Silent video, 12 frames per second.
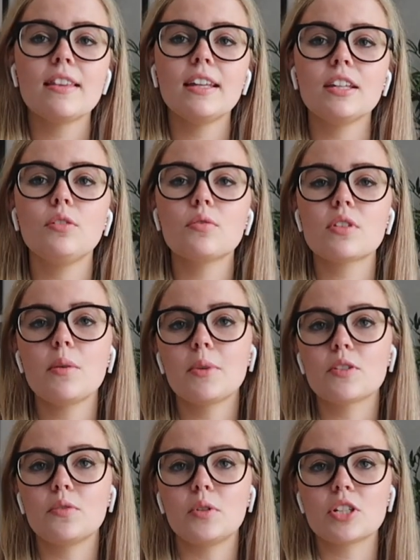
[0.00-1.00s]
Thank you all so
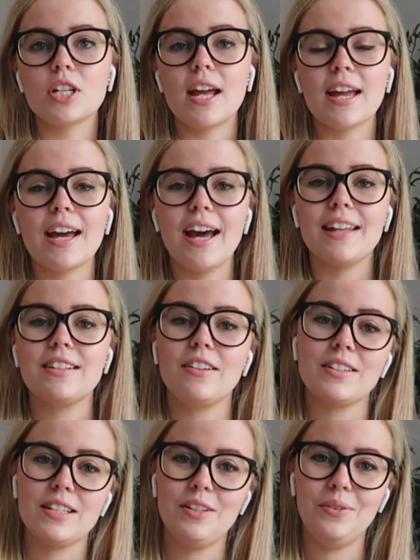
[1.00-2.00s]
much for watching and
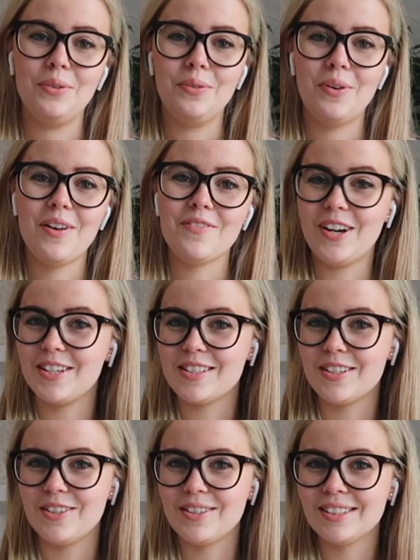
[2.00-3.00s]
I'll see you all very
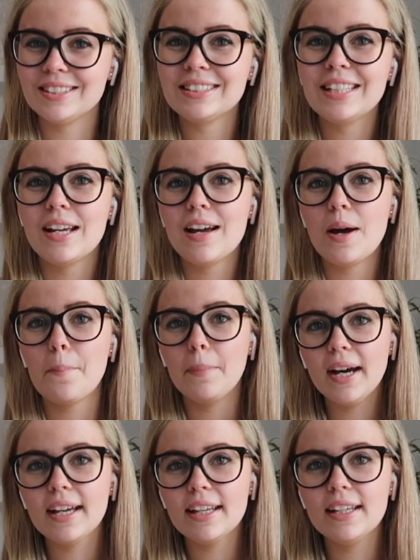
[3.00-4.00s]
soon.
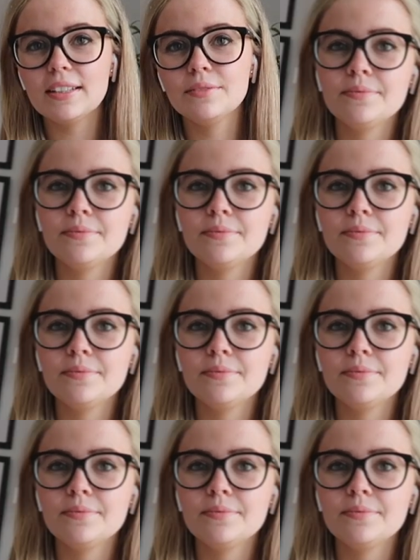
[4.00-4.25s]
Bye!